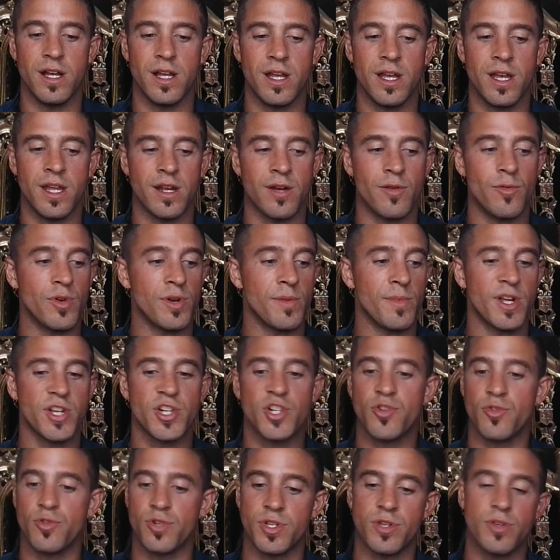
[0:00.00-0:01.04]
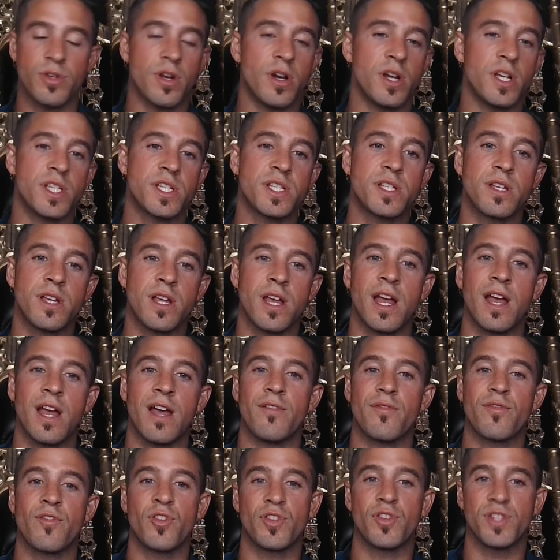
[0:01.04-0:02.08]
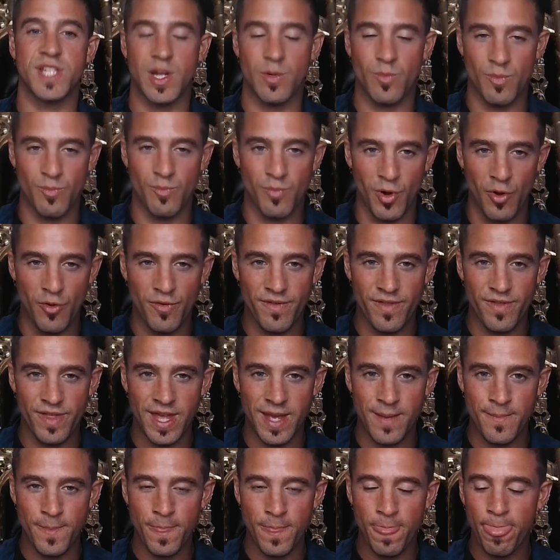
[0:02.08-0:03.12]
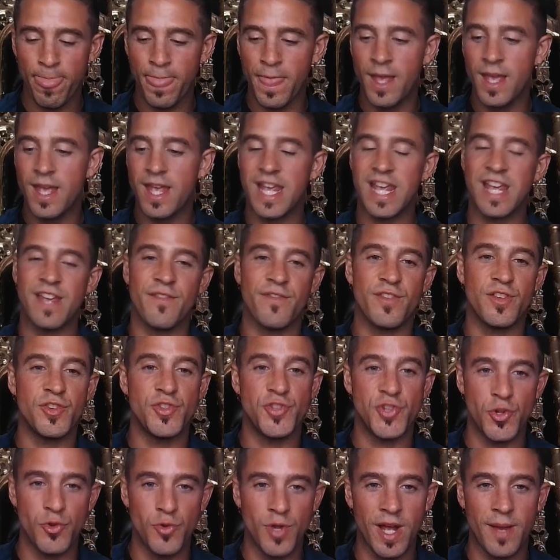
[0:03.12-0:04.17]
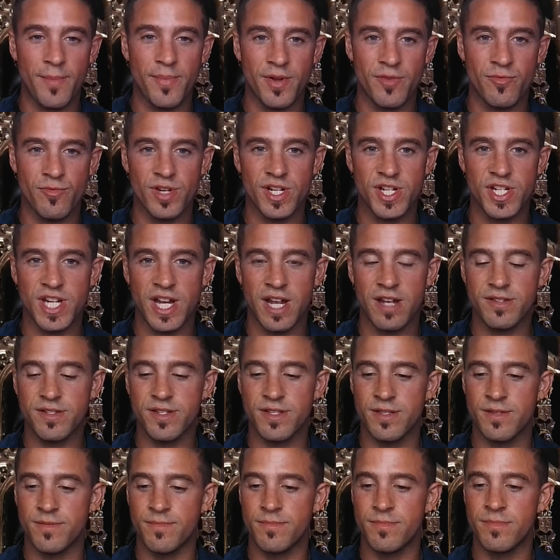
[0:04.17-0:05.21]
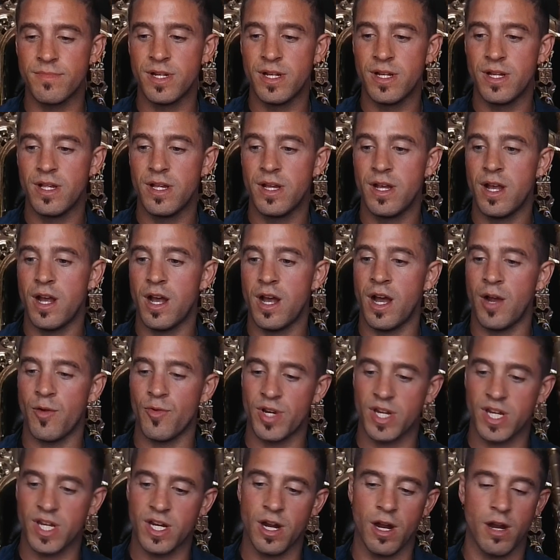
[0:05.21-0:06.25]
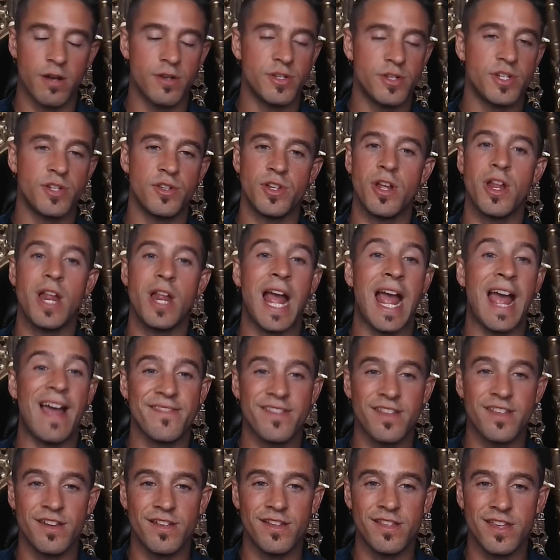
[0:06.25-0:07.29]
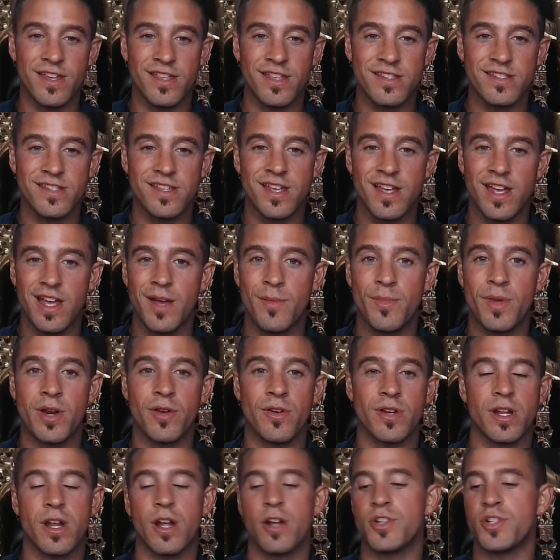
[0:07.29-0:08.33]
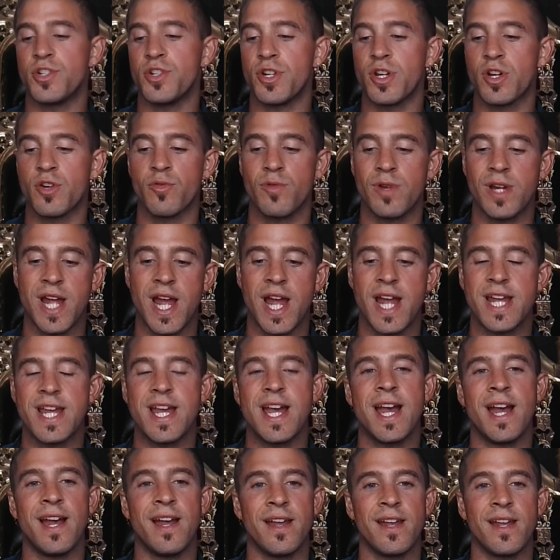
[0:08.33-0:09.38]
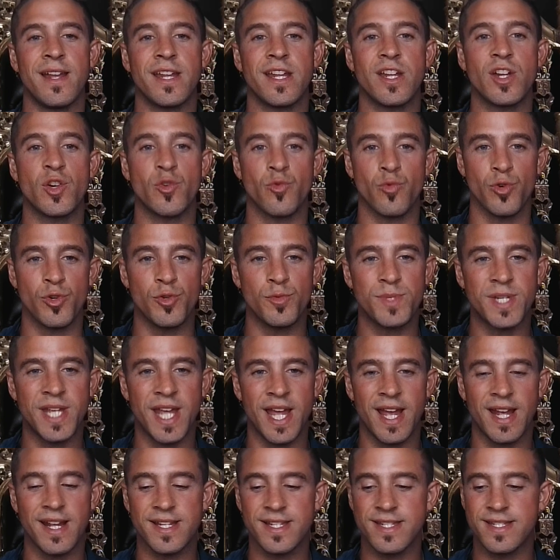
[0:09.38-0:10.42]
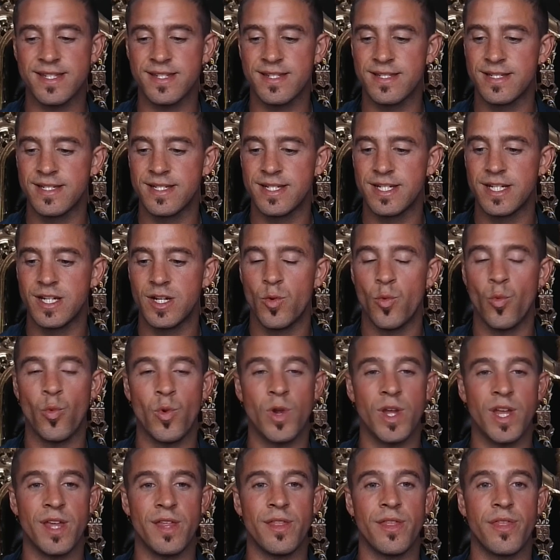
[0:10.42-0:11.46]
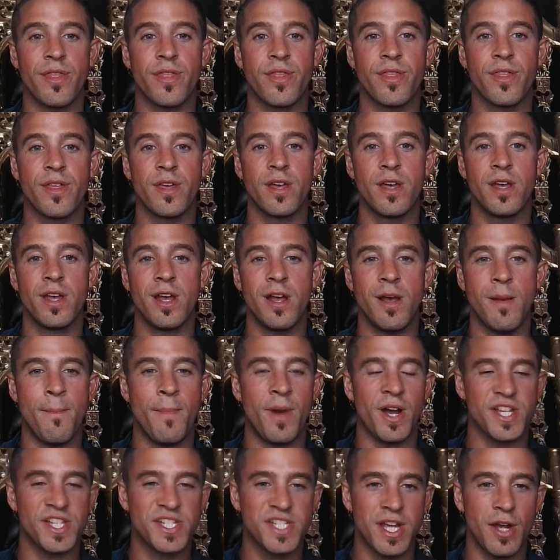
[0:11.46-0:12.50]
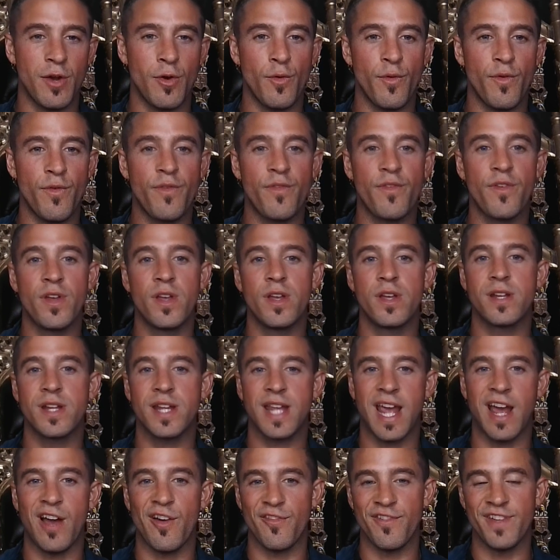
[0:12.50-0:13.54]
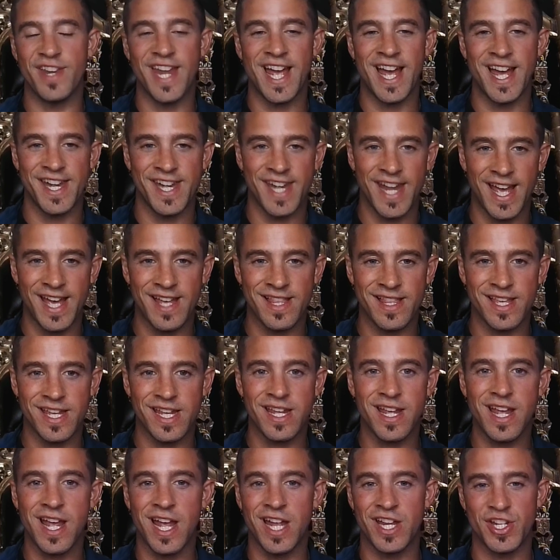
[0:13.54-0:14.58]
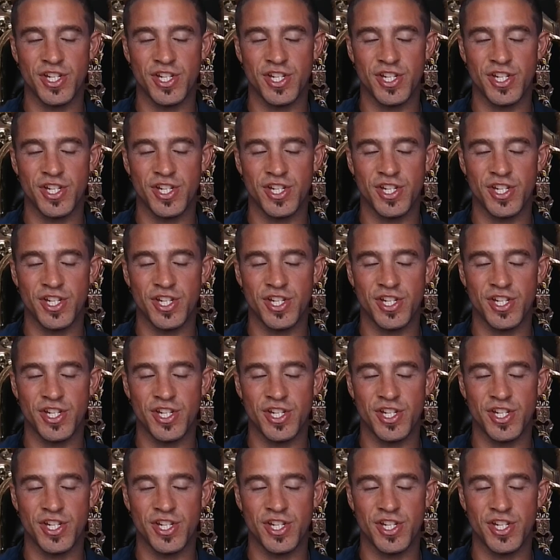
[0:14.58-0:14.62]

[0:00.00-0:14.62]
And I want to make sure you guys have contact with both of them. If you do happen to reach out to them, I would encourage you, you don't have to do this, but I would encourage you to create a group text with myself, Calvin, and Natalie, and